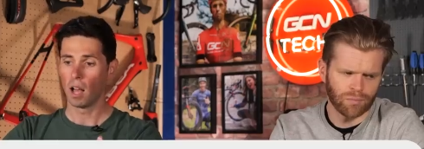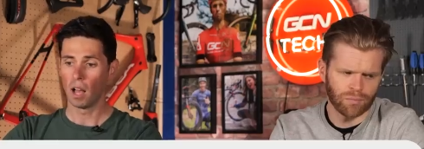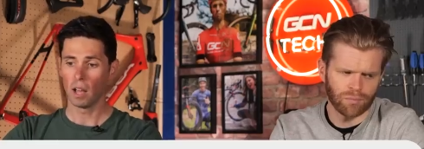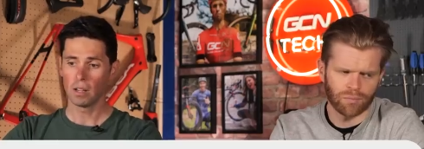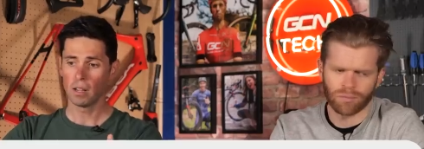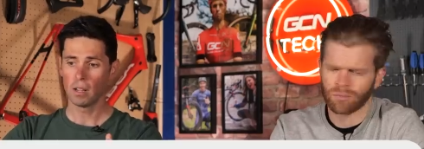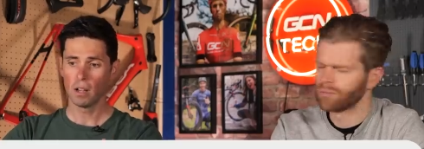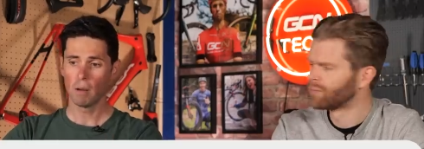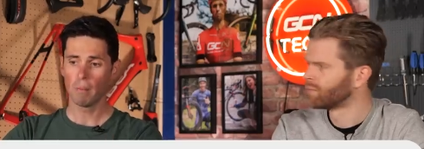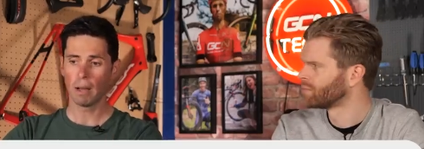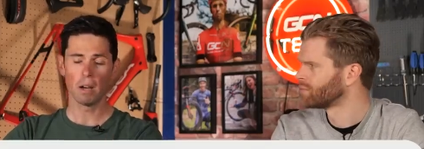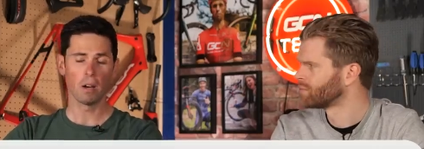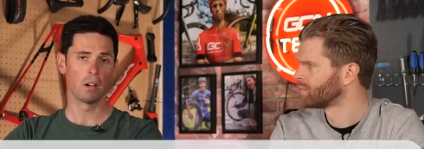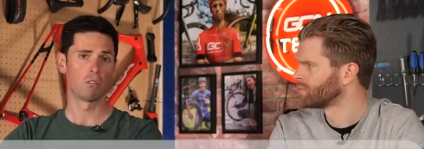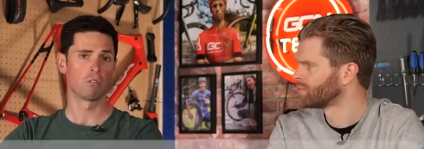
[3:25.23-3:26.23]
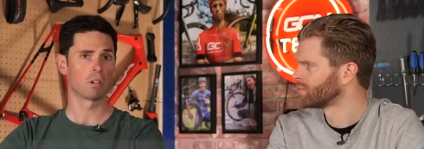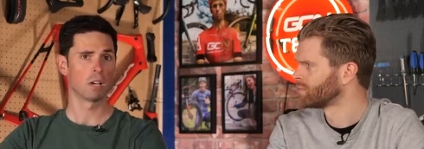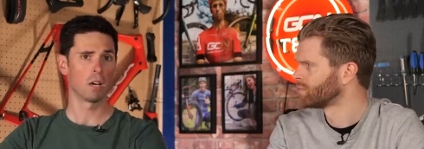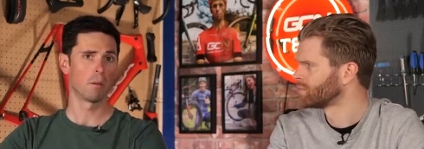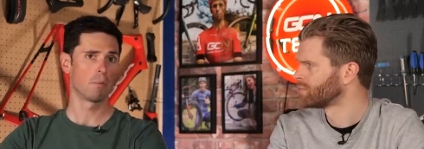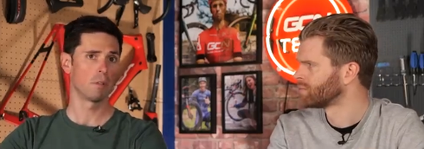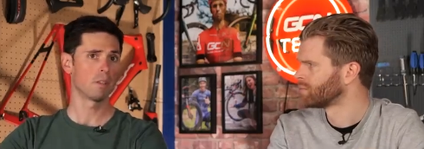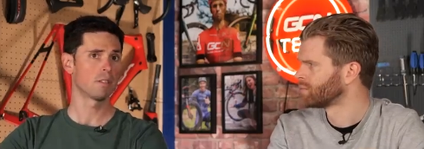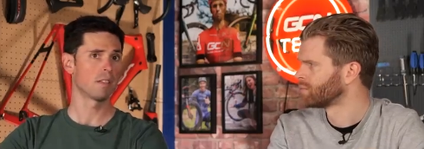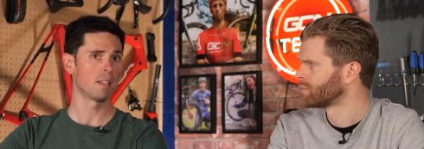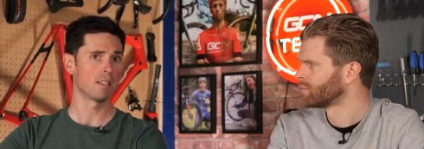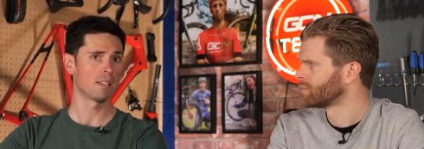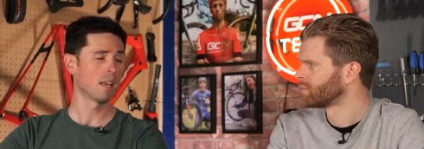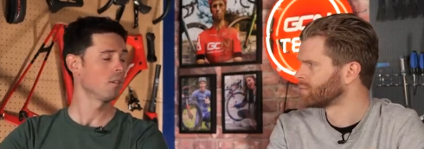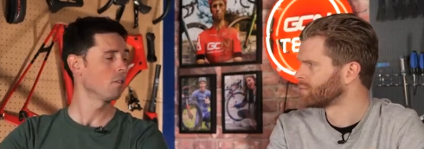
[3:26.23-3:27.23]
Speaker 1: I don't know about hydrocarbons. They
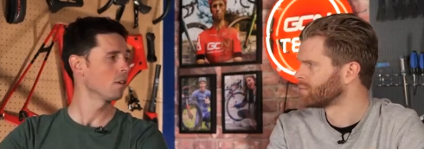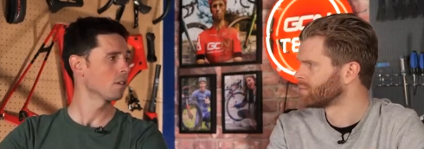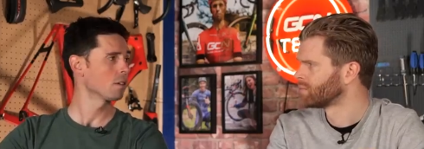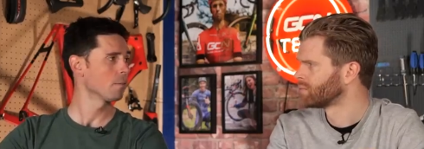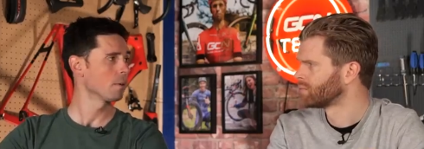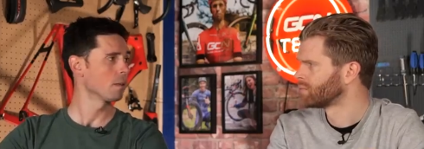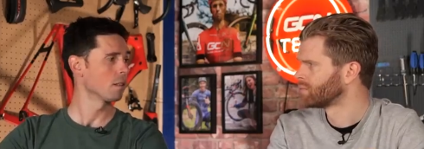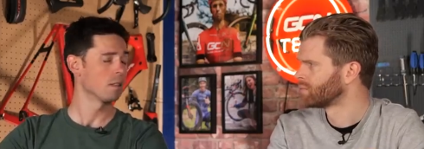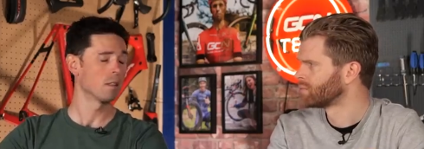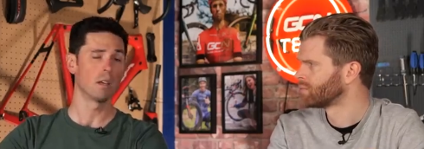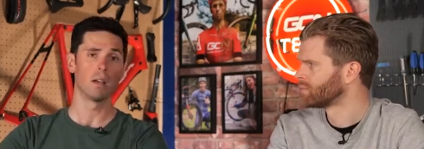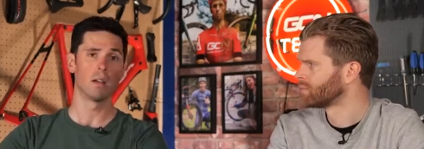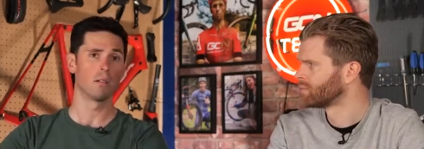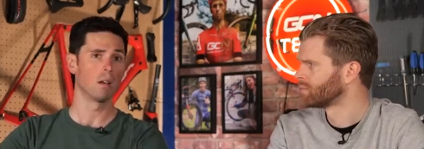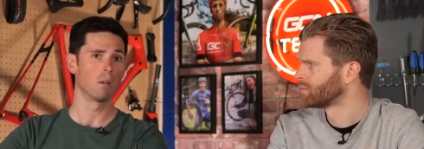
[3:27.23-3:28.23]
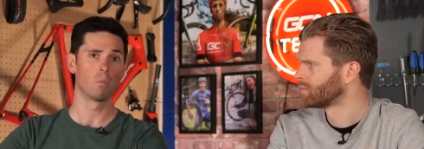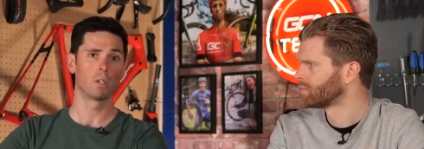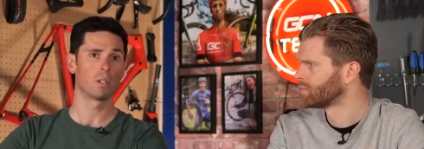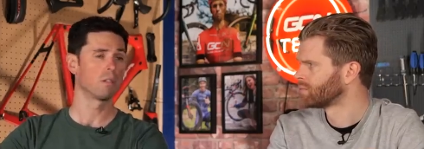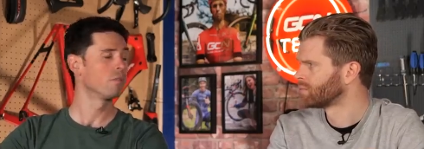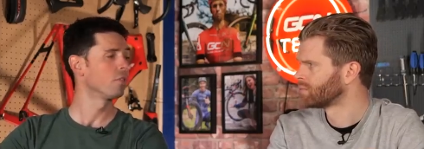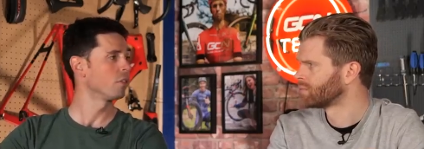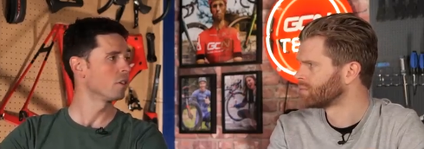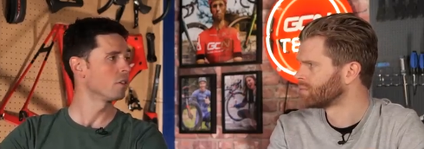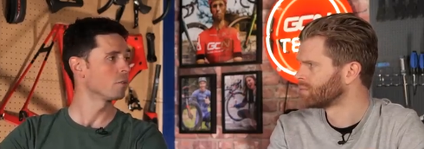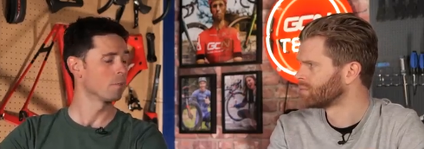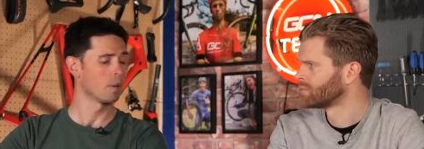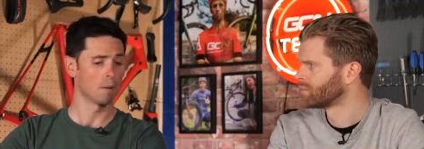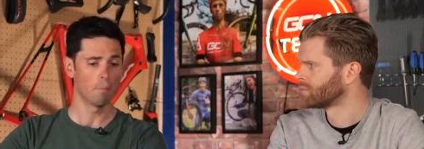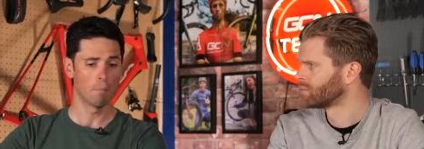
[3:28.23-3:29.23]
sound like something that would confuse
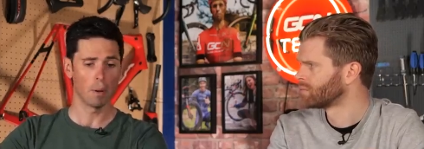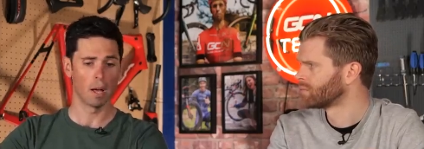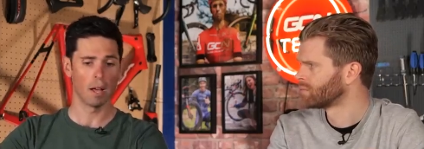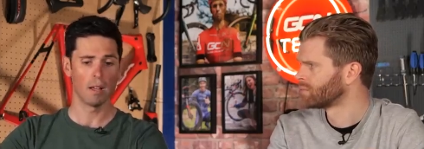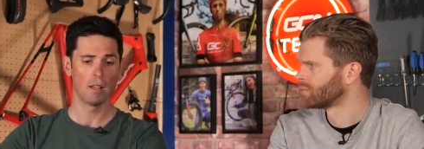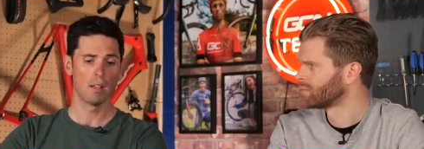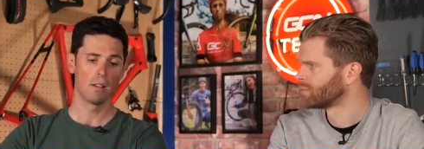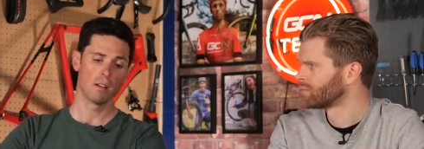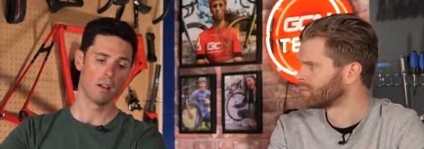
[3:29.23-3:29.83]
me, but